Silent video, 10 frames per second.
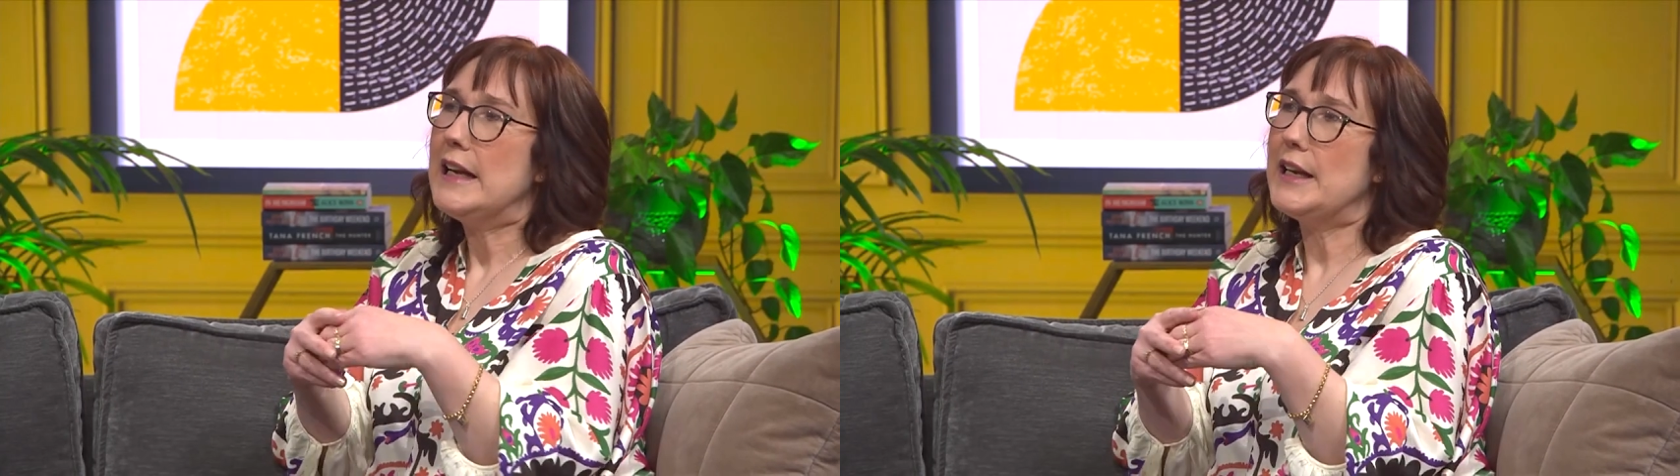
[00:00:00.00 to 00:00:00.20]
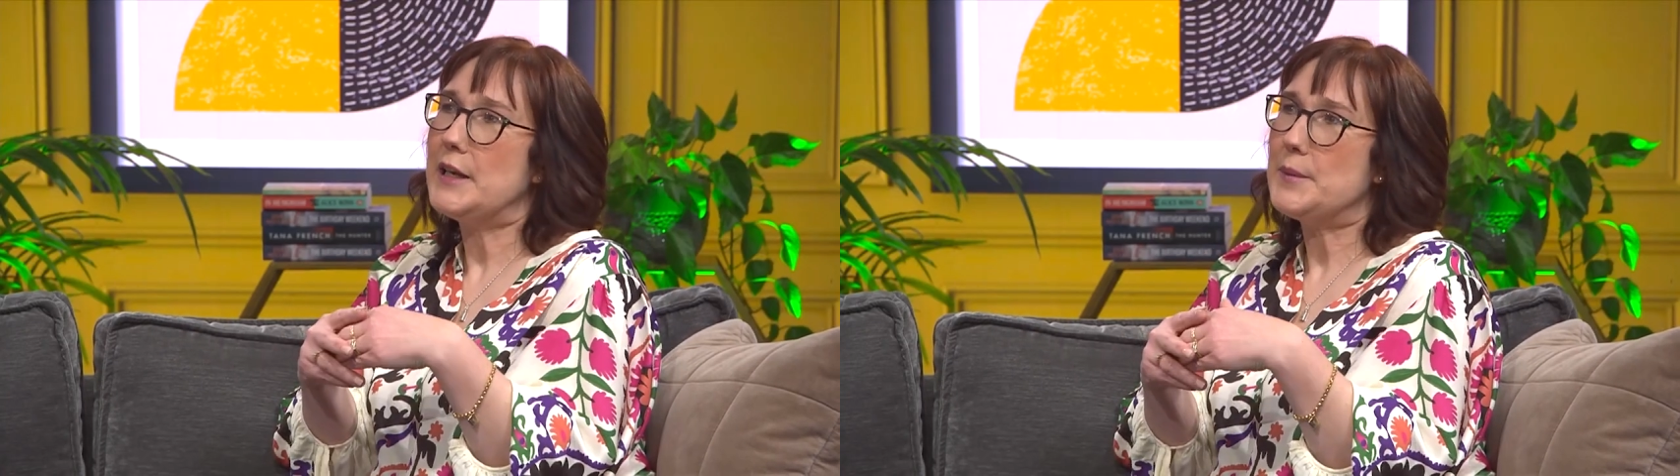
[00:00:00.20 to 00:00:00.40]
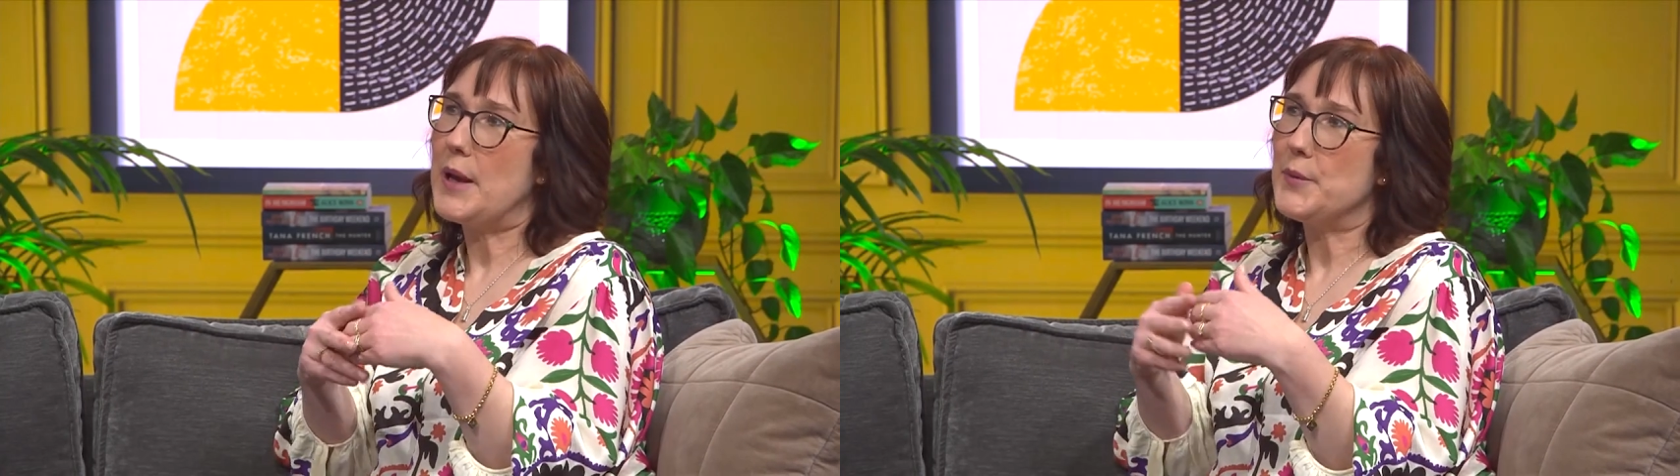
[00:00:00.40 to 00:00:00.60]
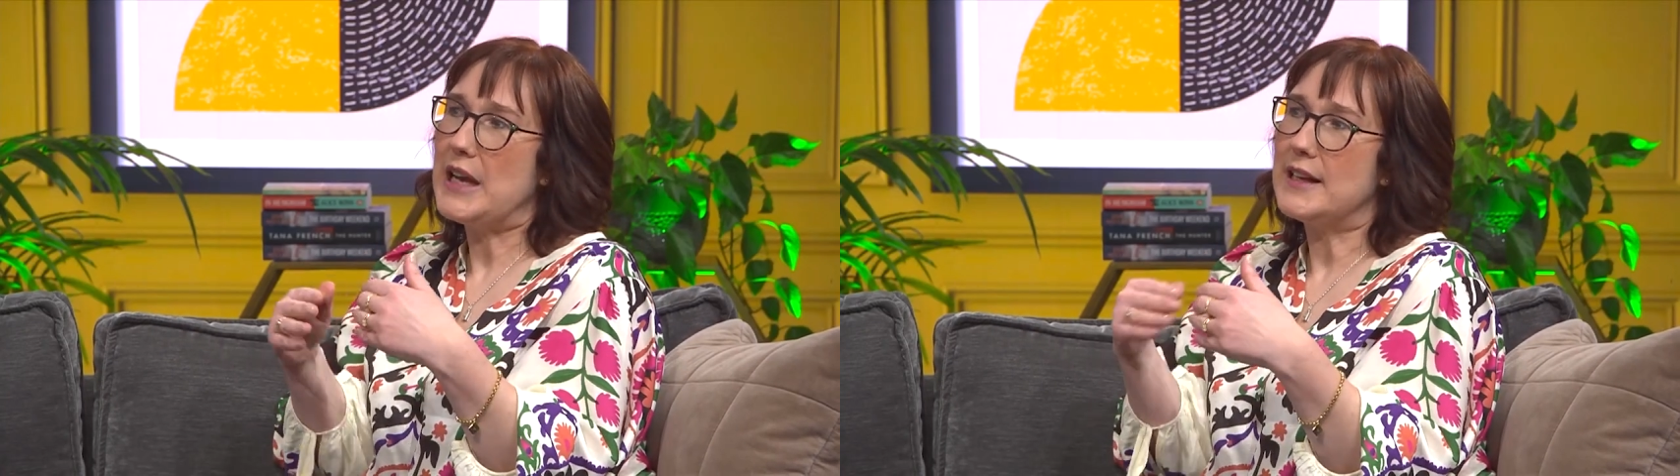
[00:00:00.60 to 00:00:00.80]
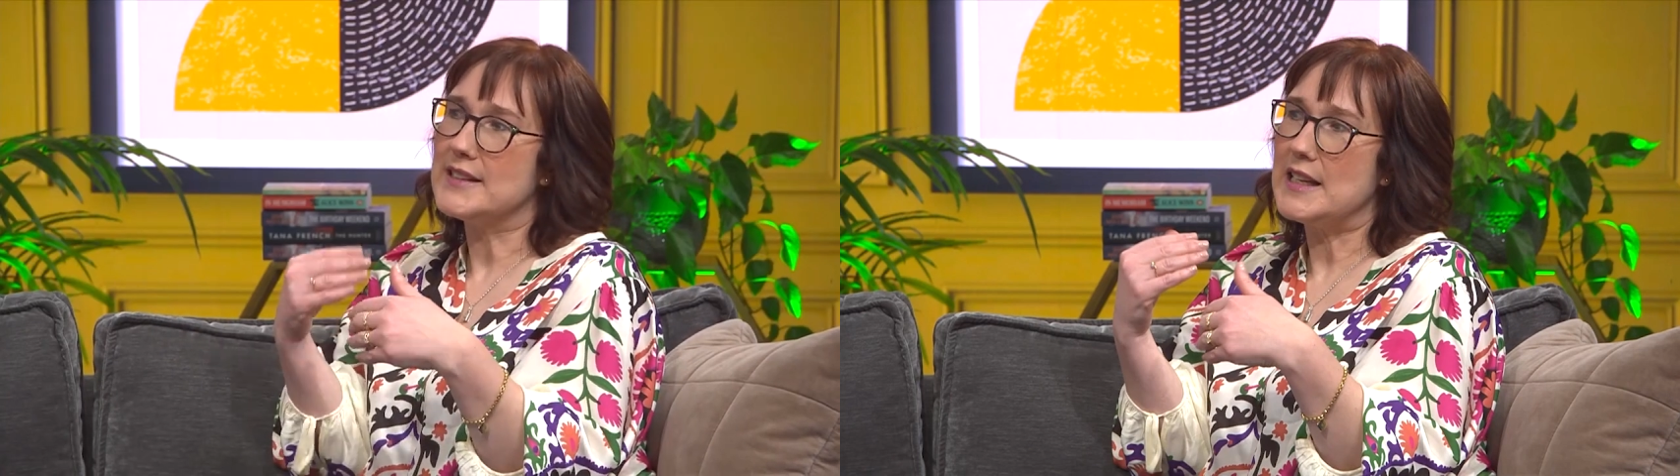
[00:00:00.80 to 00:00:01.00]
and we
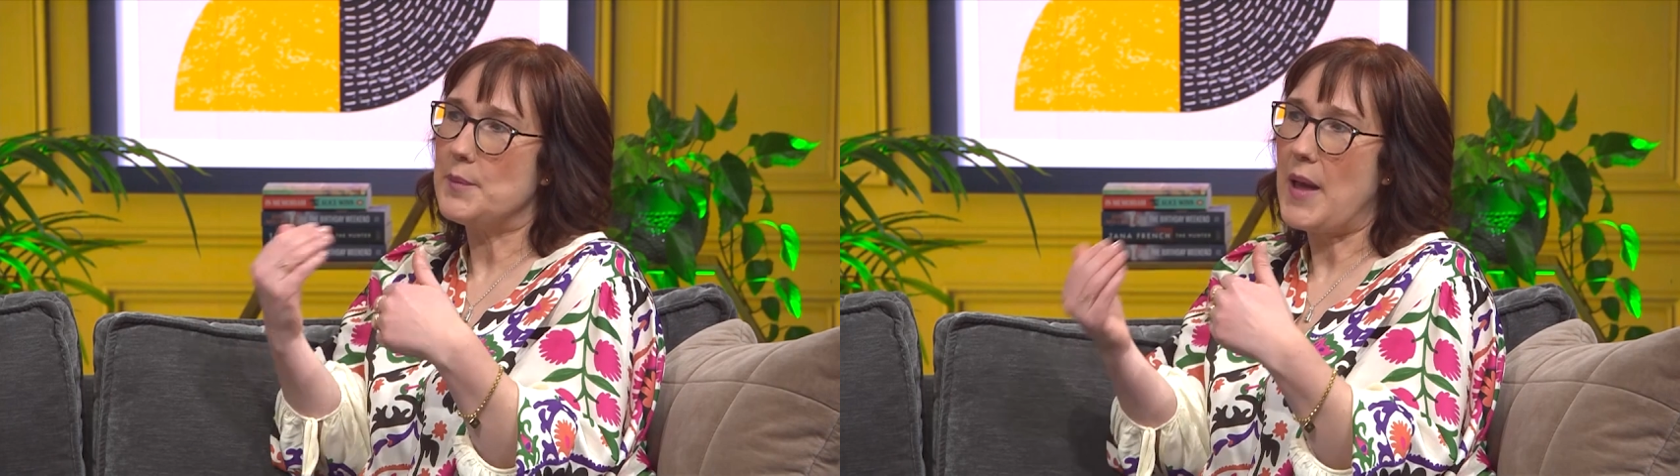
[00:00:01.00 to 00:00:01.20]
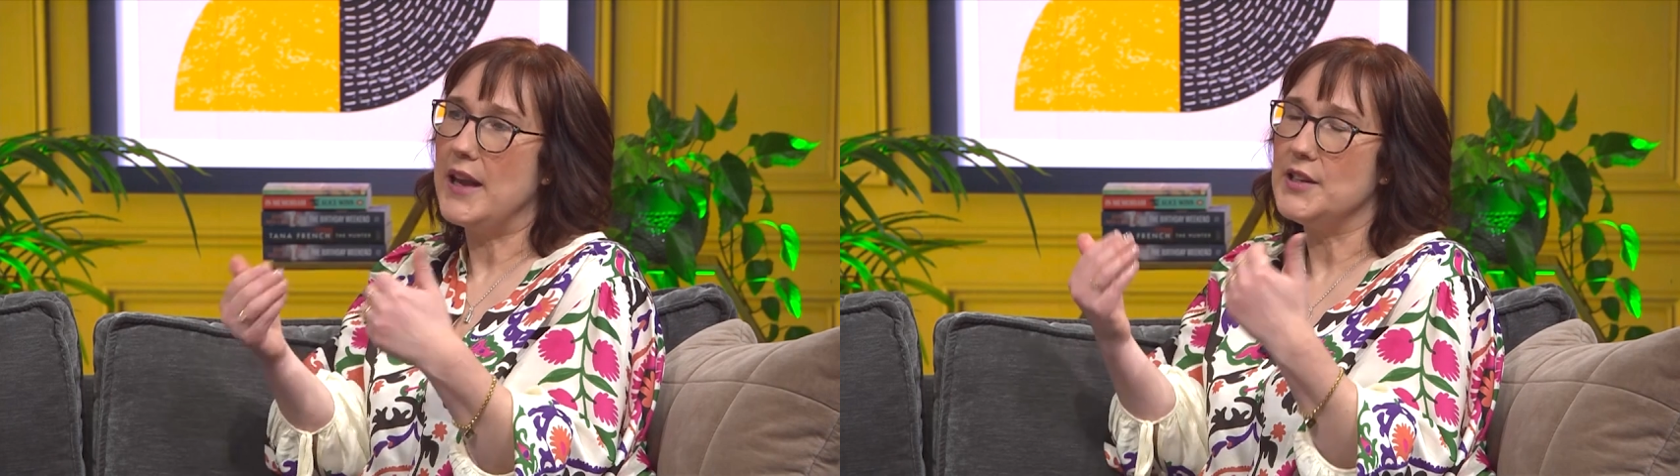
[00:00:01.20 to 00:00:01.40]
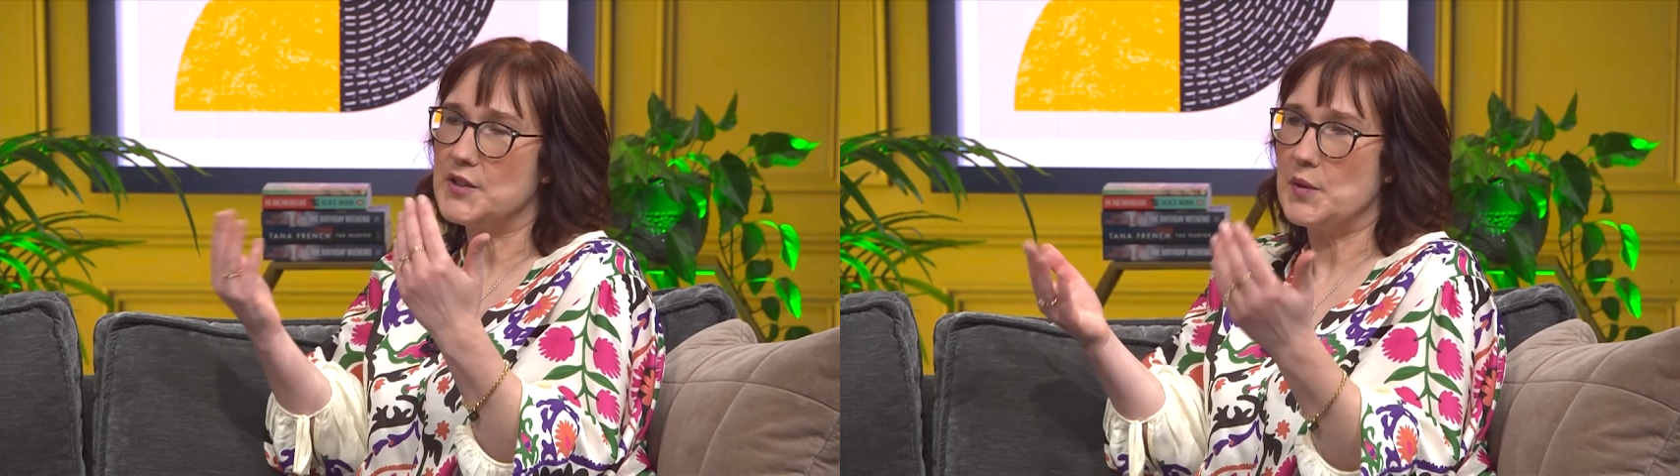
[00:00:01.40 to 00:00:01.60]
get to see the pages